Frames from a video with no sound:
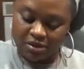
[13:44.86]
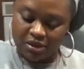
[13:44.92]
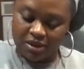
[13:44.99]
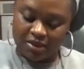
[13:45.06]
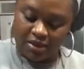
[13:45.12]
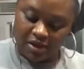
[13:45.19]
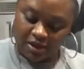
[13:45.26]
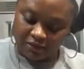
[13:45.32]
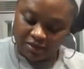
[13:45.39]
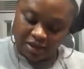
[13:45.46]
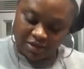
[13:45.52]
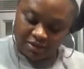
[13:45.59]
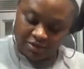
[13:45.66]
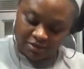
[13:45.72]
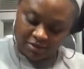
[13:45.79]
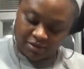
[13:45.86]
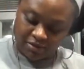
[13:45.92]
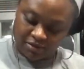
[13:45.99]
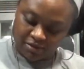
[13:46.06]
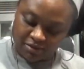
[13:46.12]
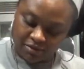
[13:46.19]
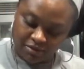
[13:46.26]
And then I've got
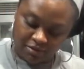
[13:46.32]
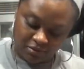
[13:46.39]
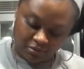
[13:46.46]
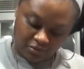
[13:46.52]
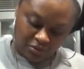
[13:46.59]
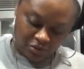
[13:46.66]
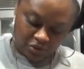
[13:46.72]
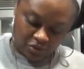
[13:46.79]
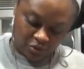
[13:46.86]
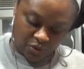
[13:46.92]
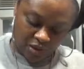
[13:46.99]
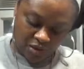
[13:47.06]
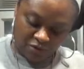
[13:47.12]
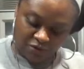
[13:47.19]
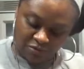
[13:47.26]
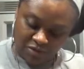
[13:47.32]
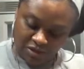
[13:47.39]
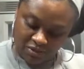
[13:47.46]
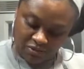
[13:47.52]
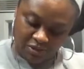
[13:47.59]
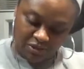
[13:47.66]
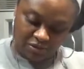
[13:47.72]
the 12
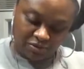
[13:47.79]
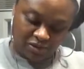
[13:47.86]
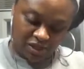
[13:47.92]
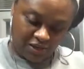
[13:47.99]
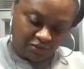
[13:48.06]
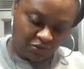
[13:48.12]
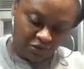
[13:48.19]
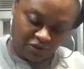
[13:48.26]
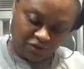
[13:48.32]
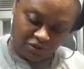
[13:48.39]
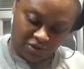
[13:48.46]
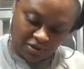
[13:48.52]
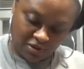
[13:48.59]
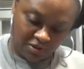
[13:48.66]
mini ones, which I have 12